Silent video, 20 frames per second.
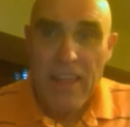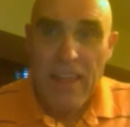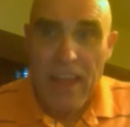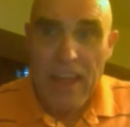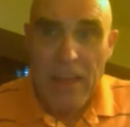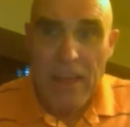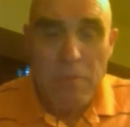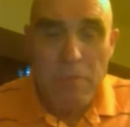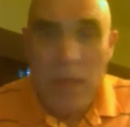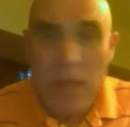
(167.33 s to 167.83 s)

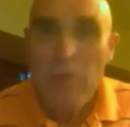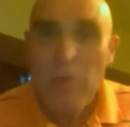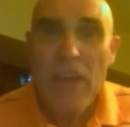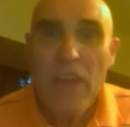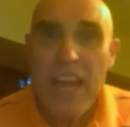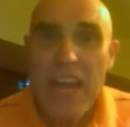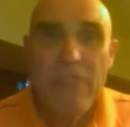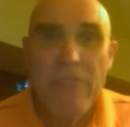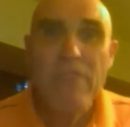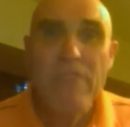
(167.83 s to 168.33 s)
and people
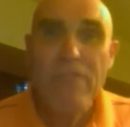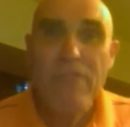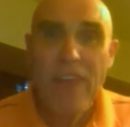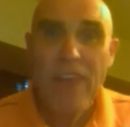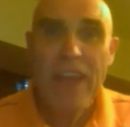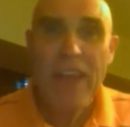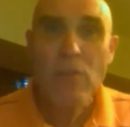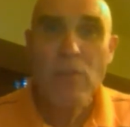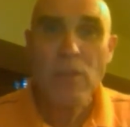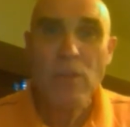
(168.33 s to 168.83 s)
can't even
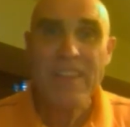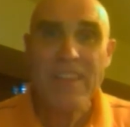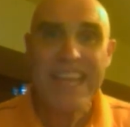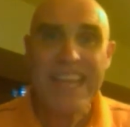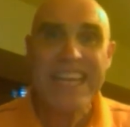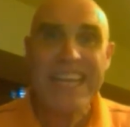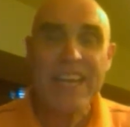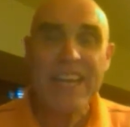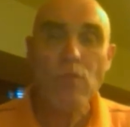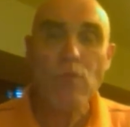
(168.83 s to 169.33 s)
find what they
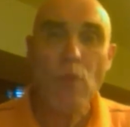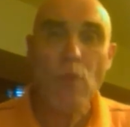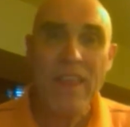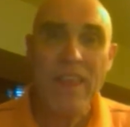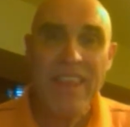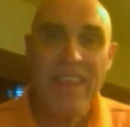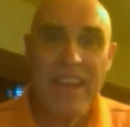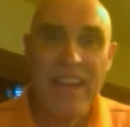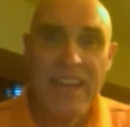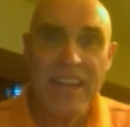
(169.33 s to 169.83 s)
need when
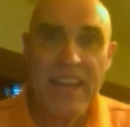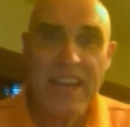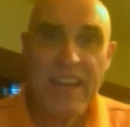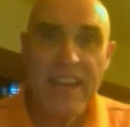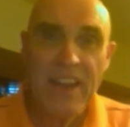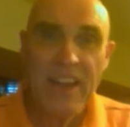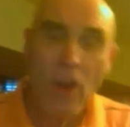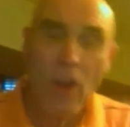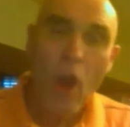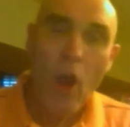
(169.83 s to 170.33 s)
they need
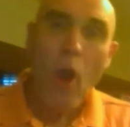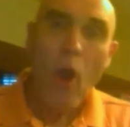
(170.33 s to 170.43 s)
it.